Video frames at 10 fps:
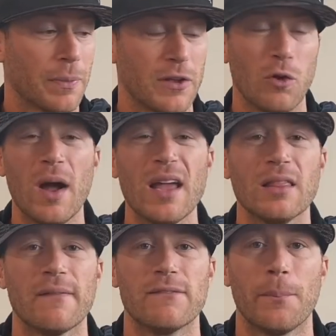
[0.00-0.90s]
You know why I
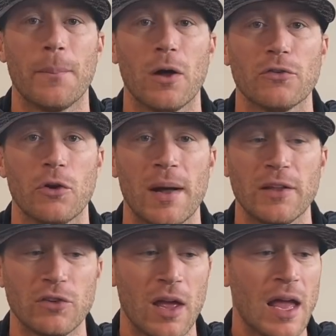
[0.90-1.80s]
love football so
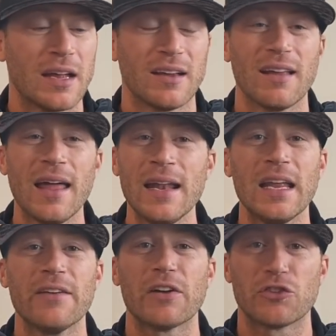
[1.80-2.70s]
much? Because I didn't
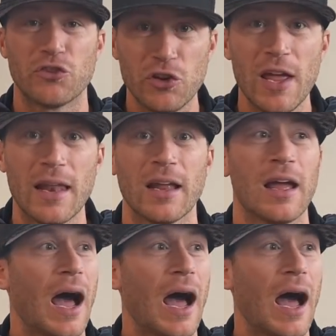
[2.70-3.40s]
give a shit.